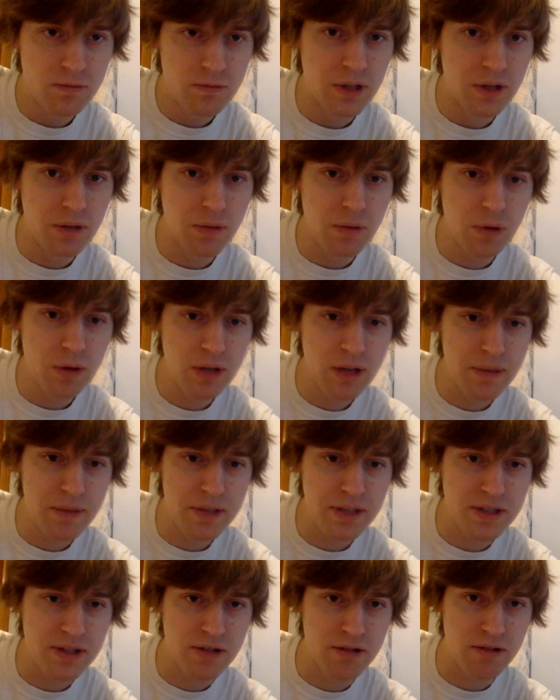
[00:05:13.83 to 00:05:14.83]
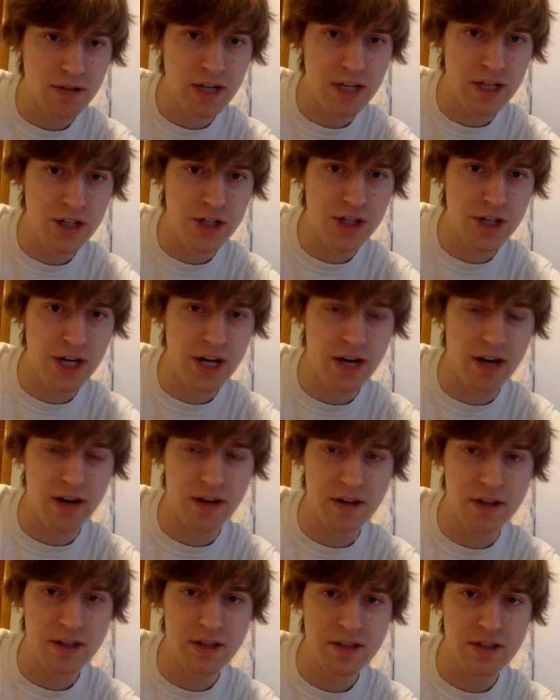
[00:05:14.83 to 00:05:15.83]
It won't let me screen
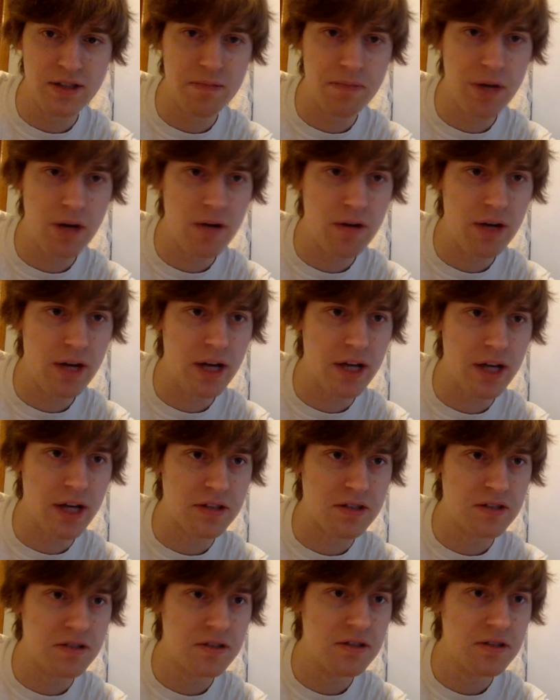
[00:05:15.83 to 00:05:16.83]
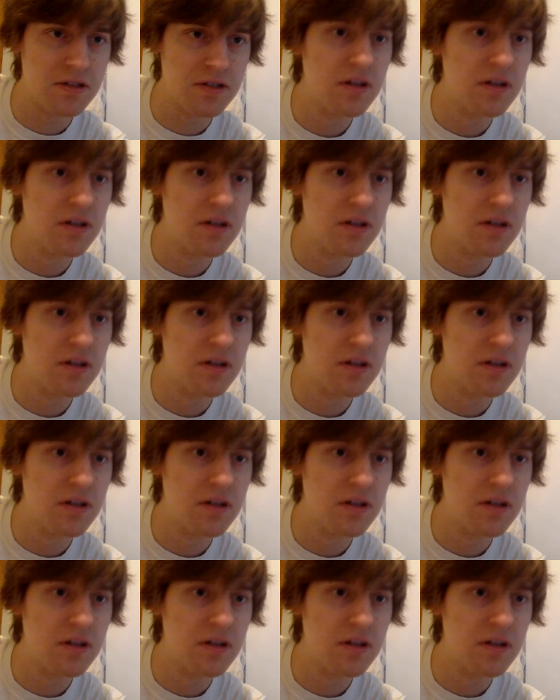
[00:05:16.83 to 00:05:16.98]
share. This is bogus.